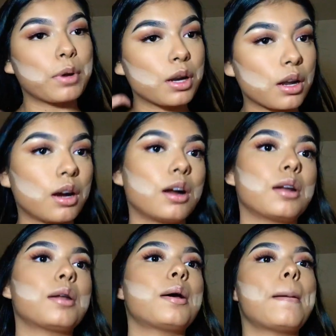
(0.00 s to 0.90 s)
put
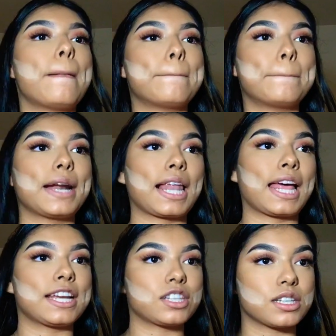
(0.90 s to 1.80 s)
on my
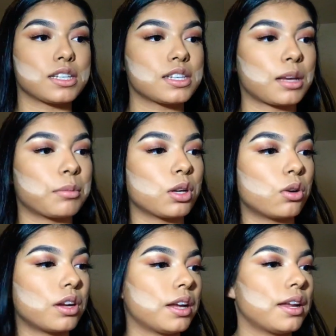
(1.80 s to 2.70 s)
lashes, I'm gonna
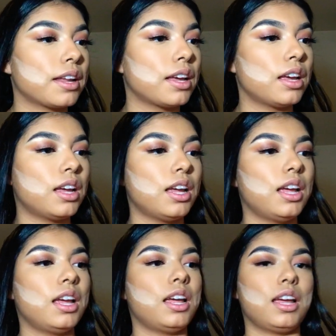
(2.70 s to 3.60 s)
go ahead
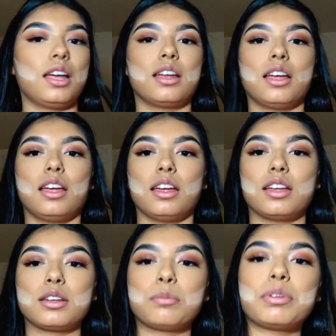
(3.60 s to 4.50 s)

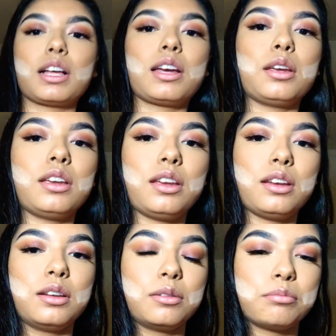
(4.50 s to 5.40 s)
and apply
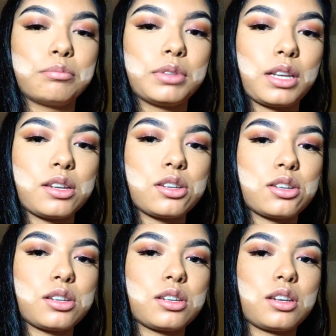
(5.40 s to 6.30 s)

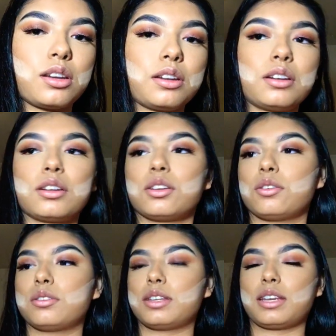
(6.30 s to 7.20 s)
blush
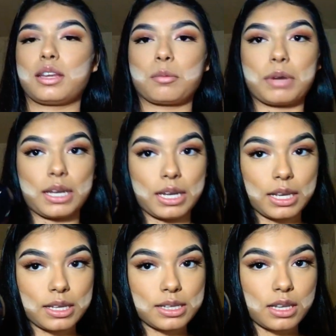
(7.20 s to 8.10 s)
using my
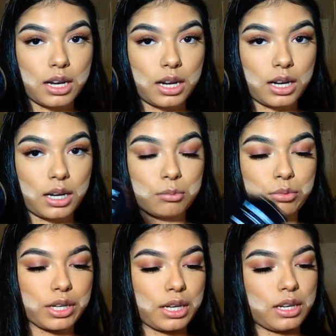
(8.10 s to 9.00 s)
NYX
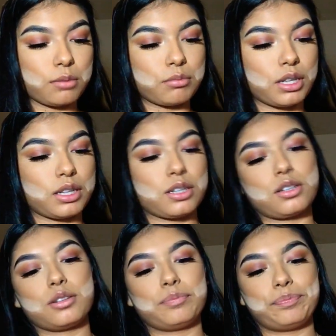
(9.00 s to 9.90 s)
Ombre blush.